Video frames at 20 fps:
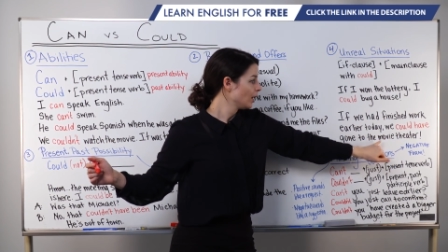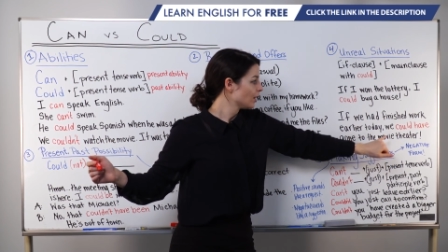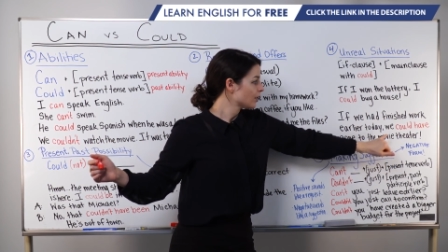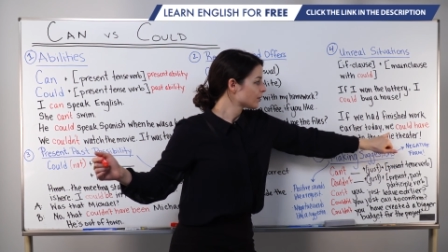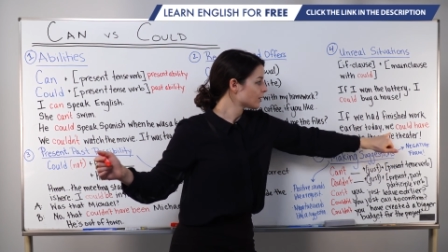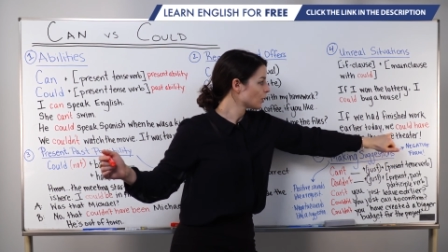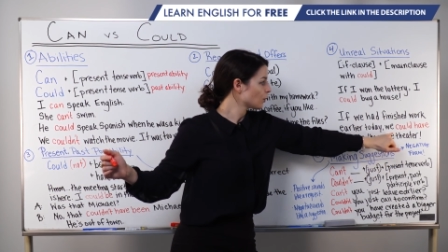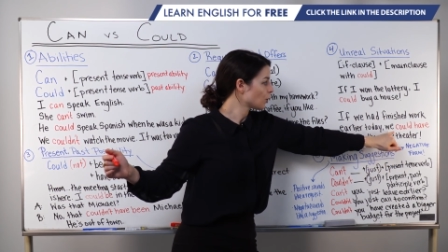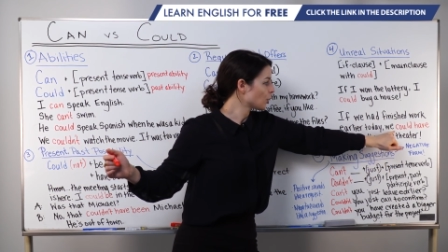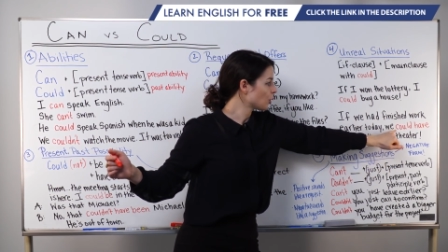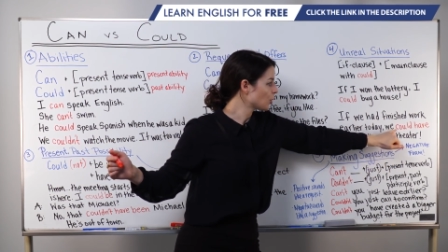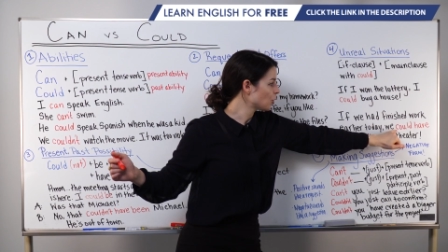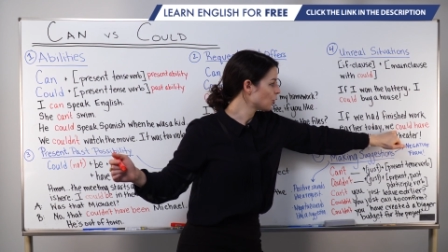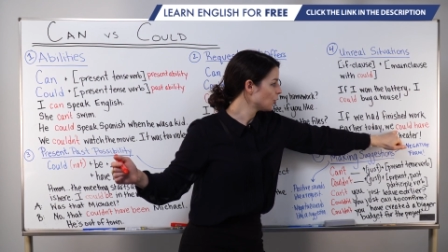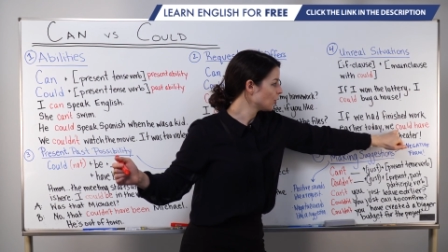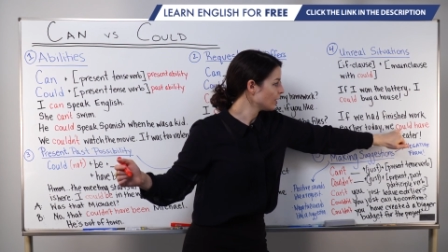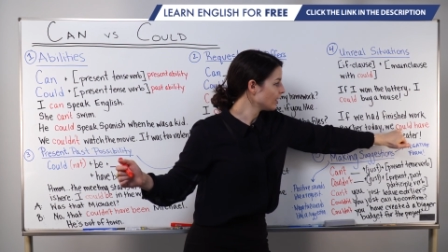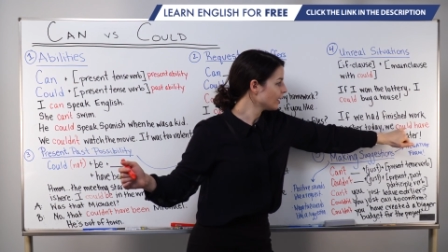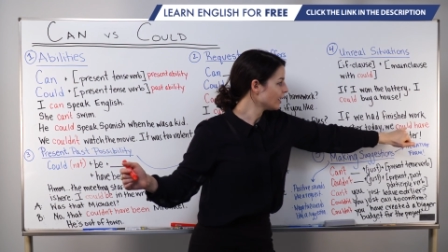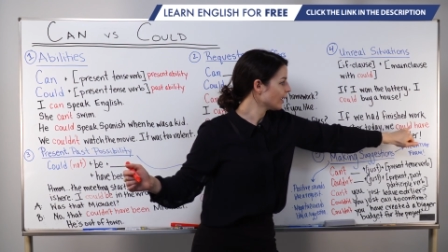So
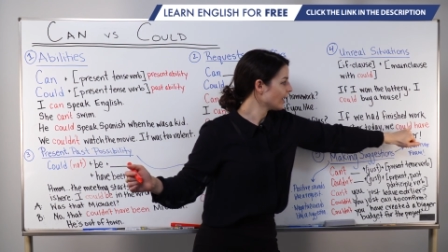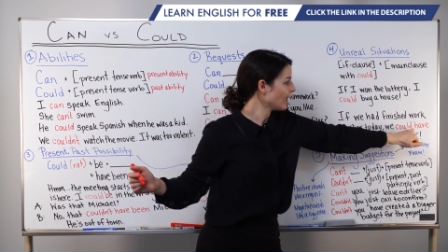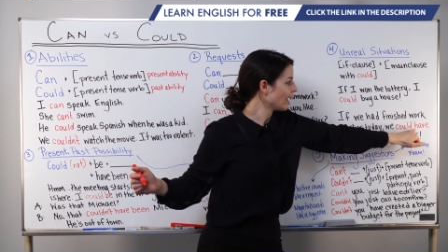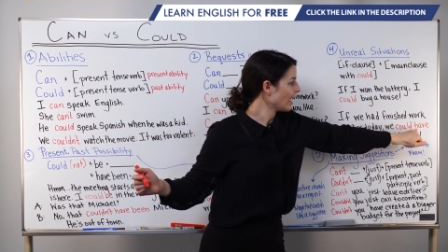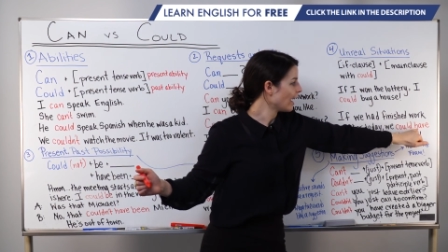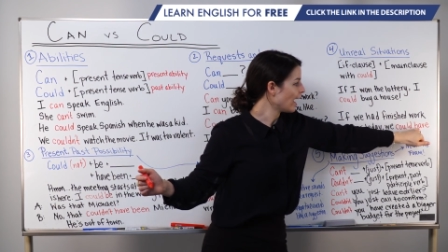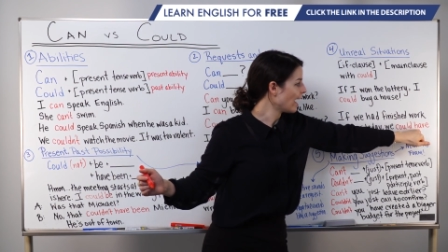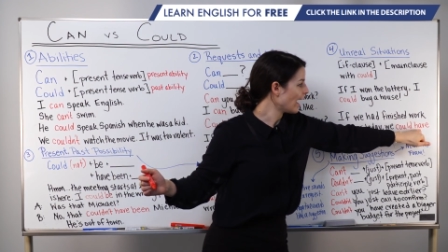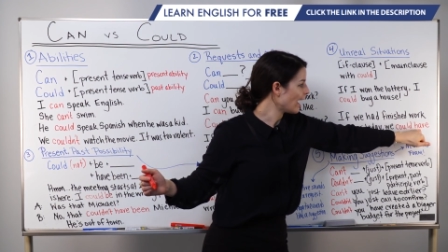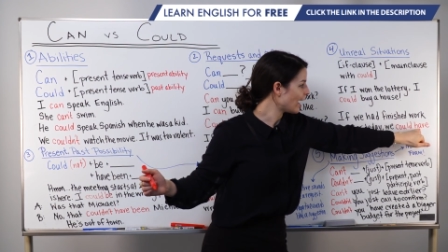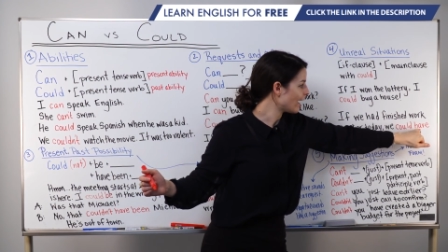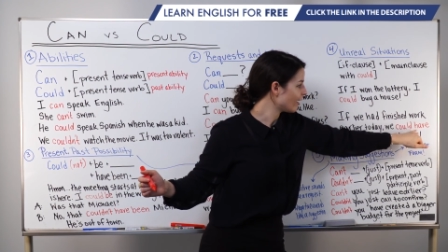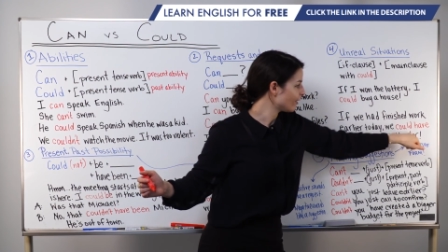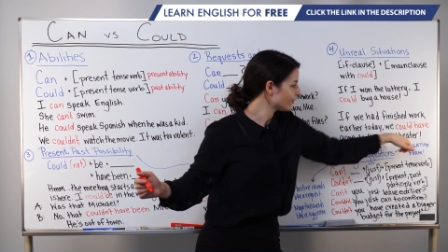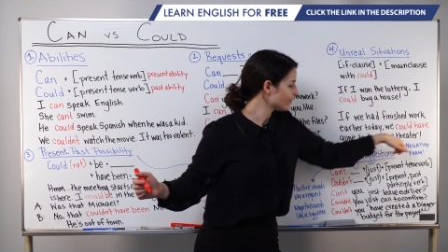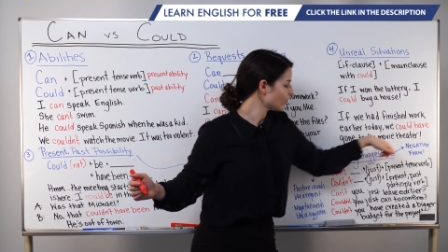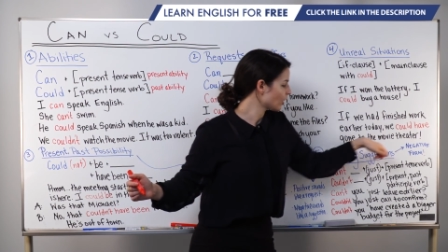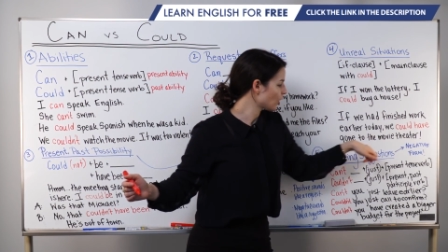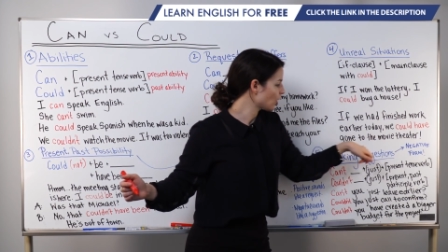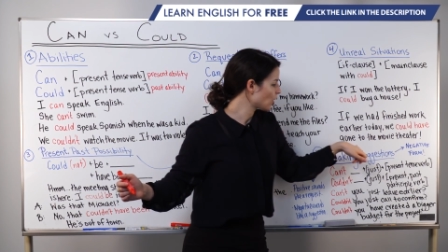could have
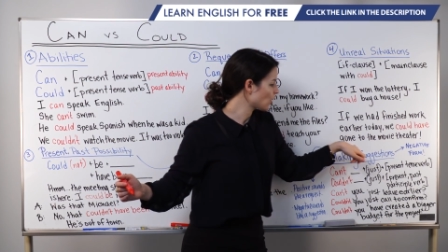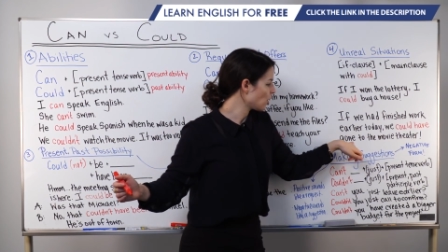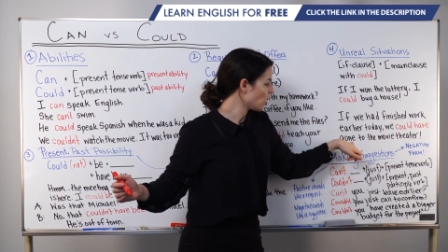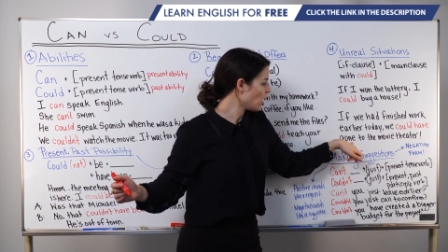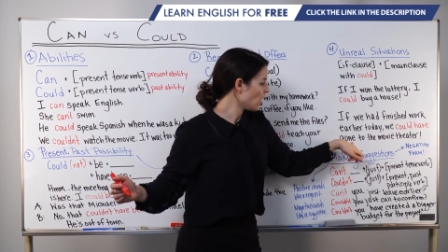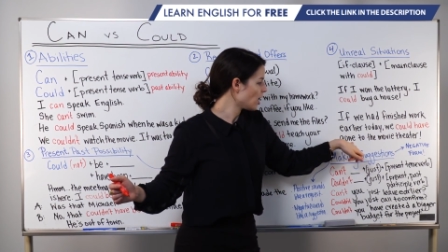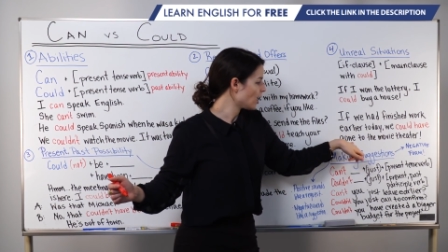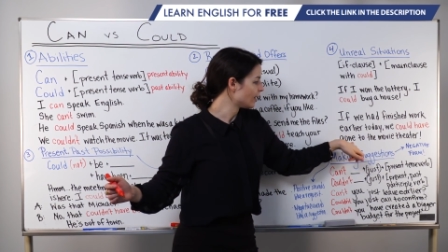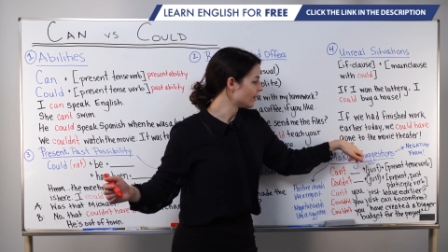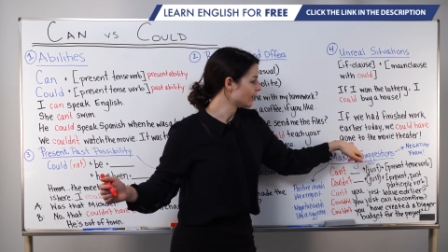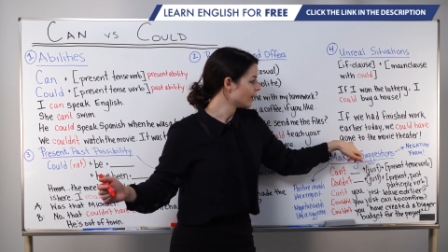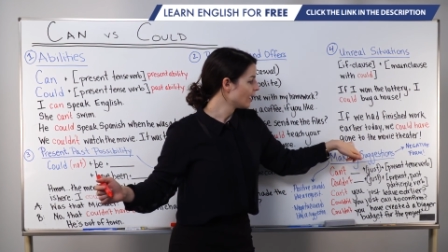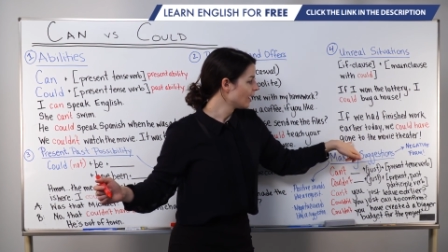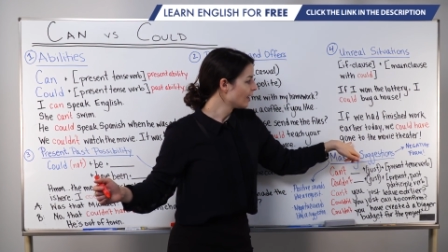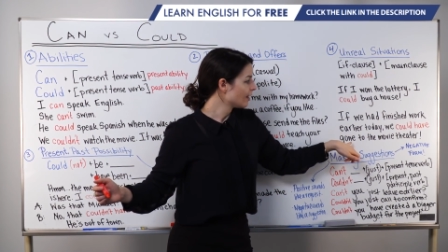gone.